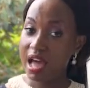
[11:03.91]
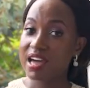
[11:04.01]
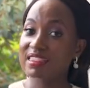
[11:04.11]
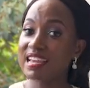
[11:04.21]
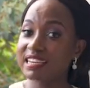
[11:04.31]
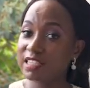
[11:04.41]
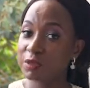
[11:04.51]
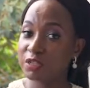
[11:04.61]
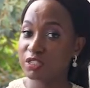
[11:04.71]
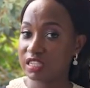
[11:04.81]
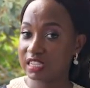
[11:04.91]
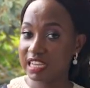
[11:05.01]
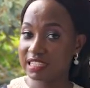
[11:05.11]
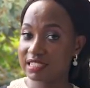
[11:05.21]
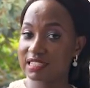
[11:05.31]
And that leads me to the
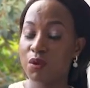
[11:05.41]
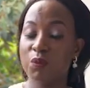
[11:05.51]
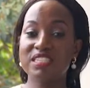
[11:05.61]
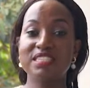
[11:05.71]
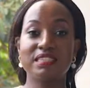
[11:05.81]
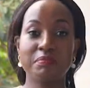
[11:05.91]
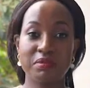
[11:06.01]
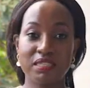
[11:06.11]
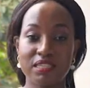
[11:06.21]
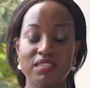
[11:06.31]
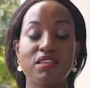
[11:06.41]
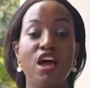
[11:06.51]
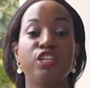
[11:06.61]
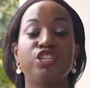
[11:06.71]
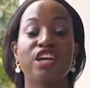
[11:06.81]
next, which is number 6.
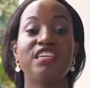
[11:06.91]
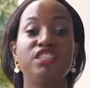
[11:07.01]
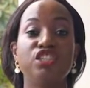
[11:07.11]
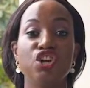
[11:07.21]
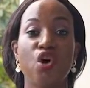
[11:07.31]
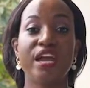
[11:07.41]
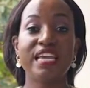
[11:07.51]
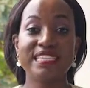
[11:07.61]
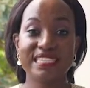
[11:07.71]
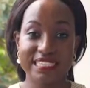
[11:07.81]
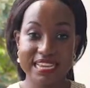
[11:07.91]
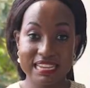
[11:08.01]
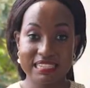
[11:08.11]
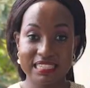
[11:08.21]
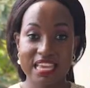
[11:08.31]
Trust your
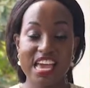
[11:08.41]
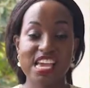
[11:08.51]
instincts.